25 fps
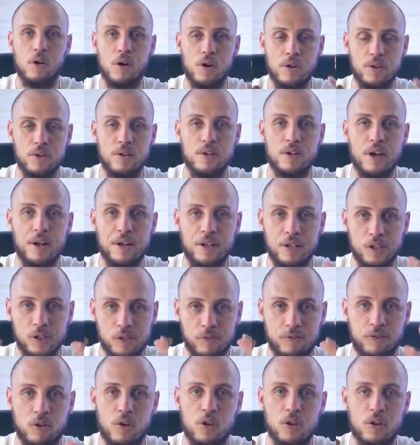Earth United is
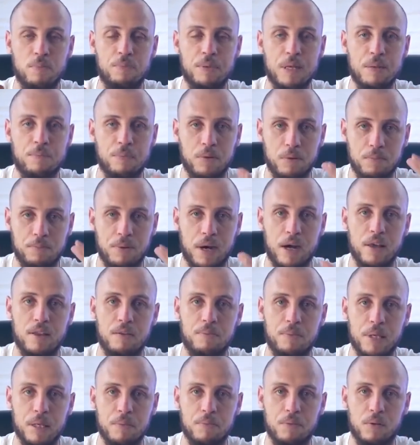for the people, by
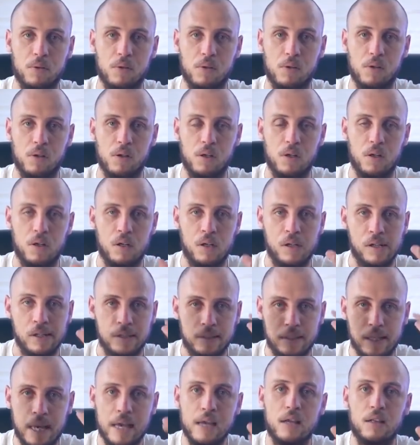the people.
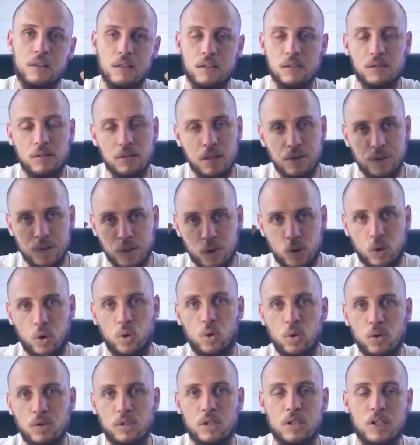Take this and the
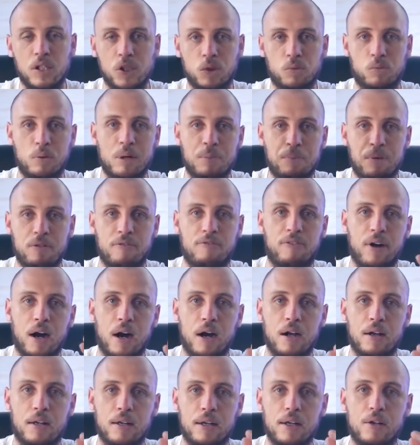tools it is we
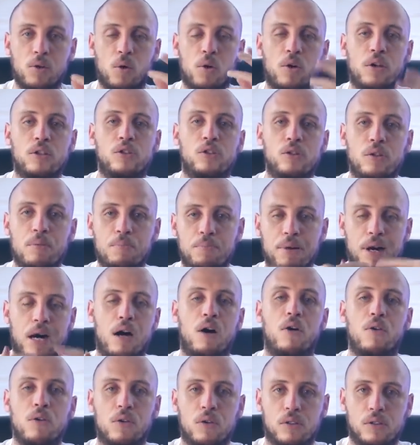provide in order to
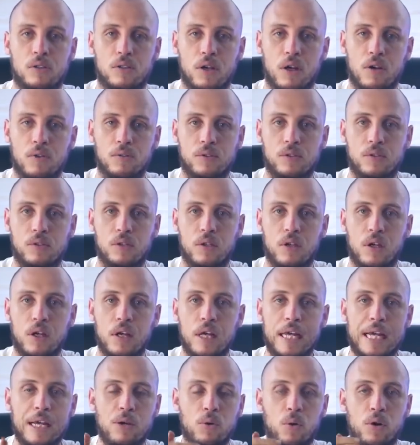empower yourselves,
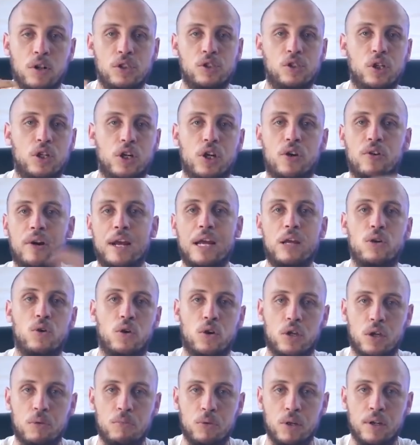in order to create
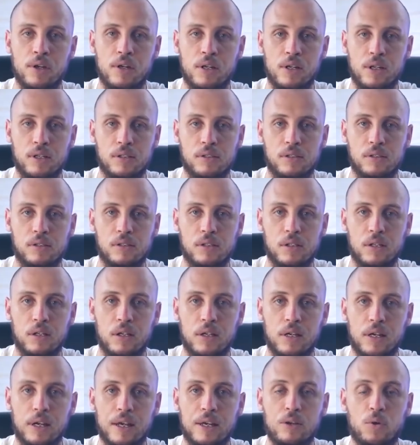your communities,
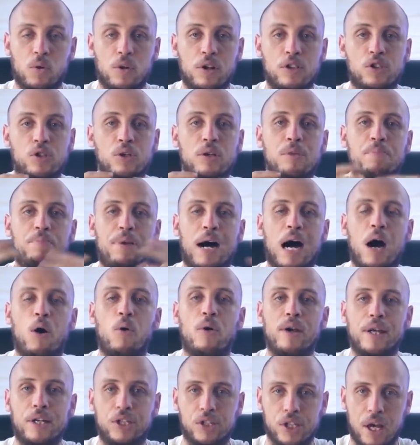in order to
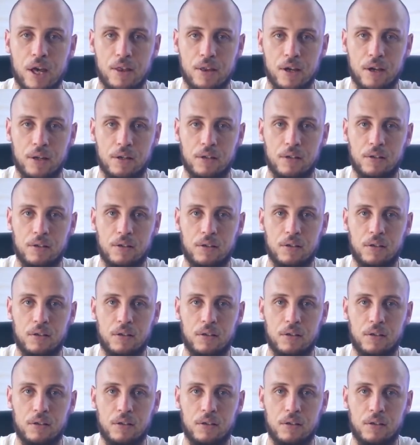empower each other.